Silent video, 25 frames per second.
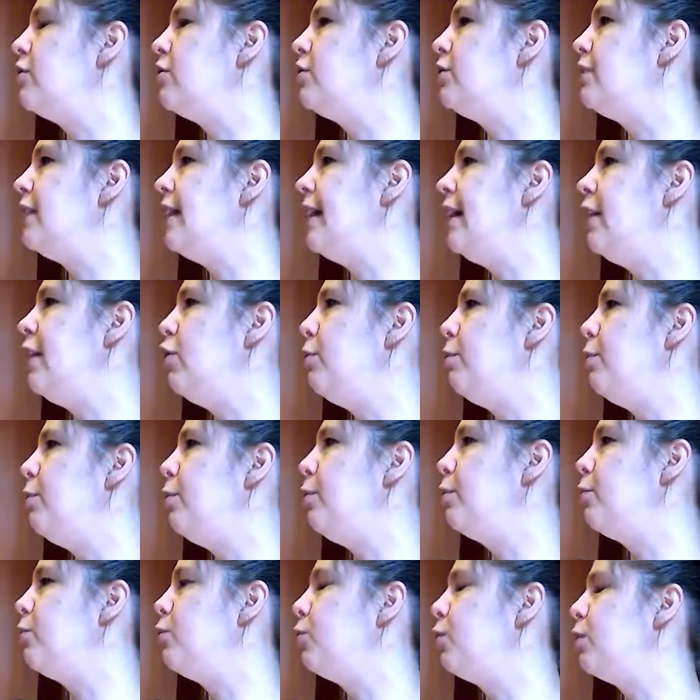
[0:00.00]
Your tail
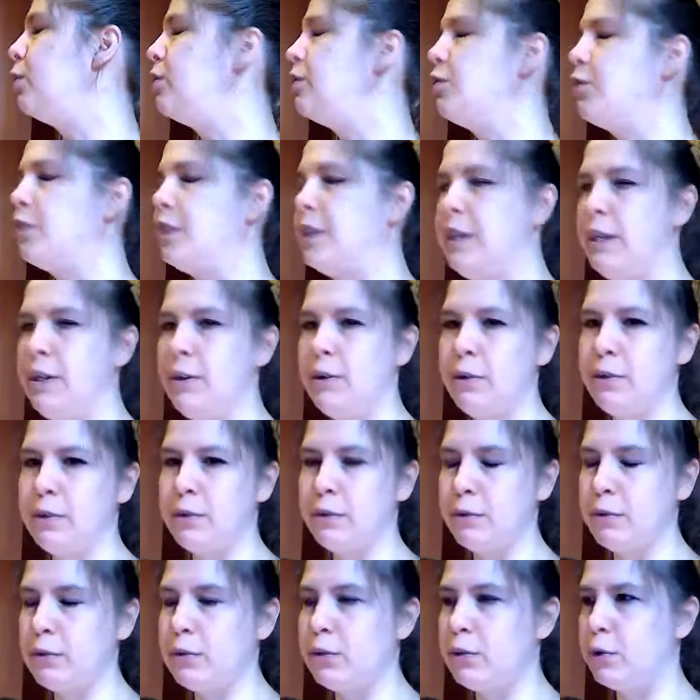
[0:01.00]
pulls towards your heels,
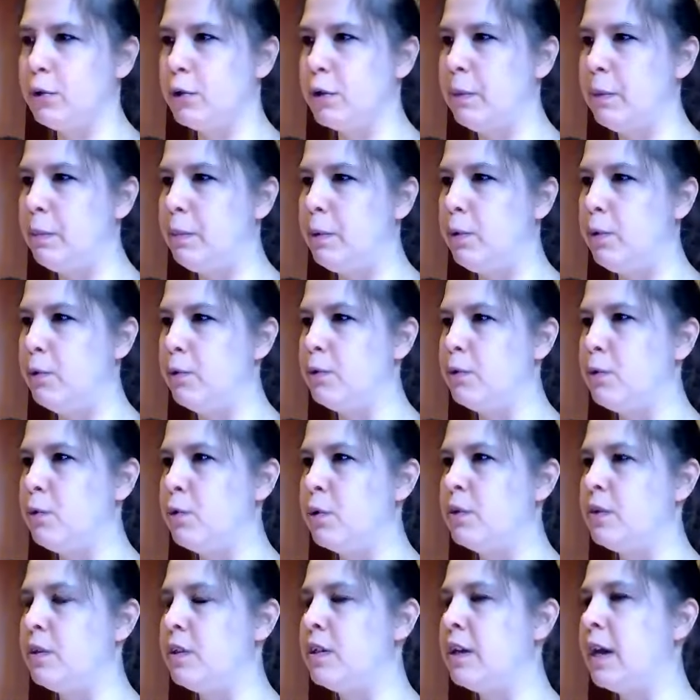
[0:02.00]
your sternum pulls
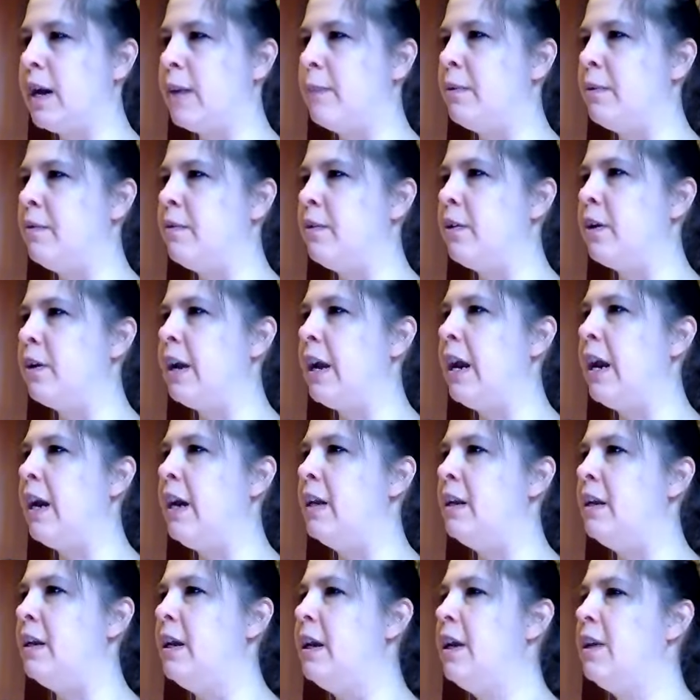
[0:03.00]
towards the top of your
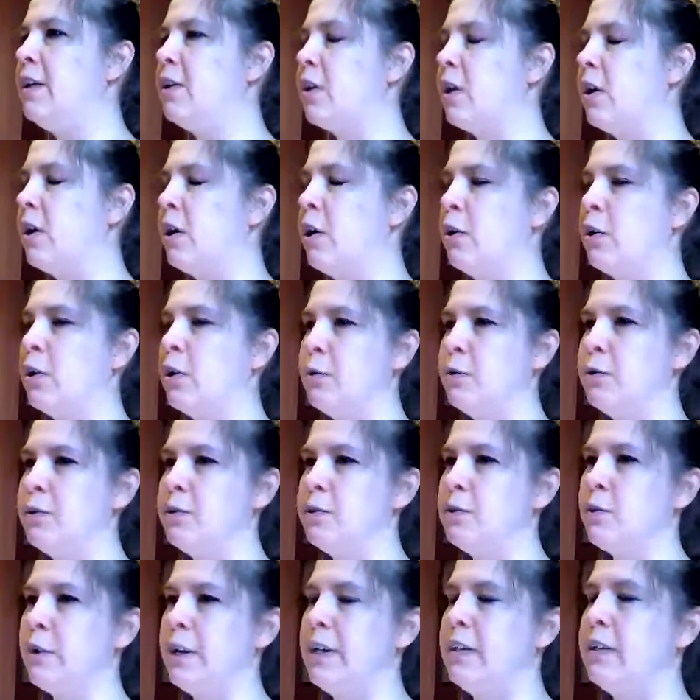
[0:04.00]
head, your heart goes
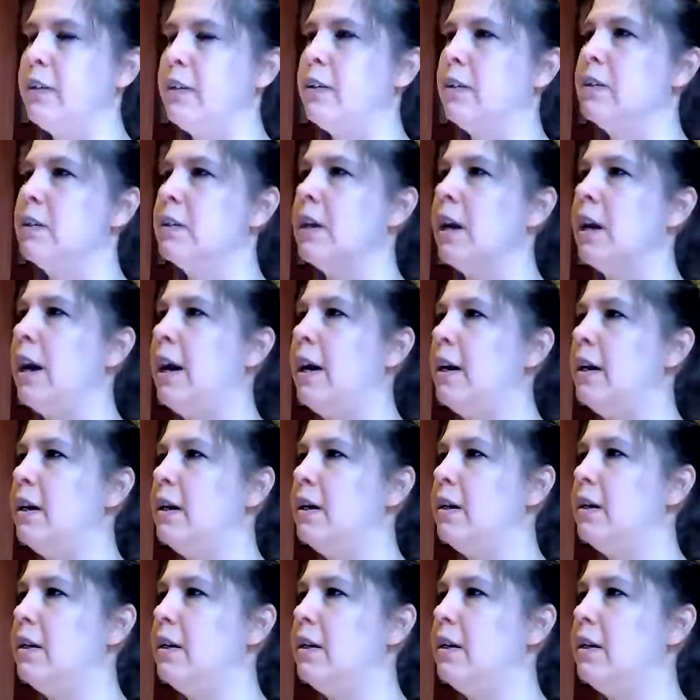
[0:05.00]
straight to the sky.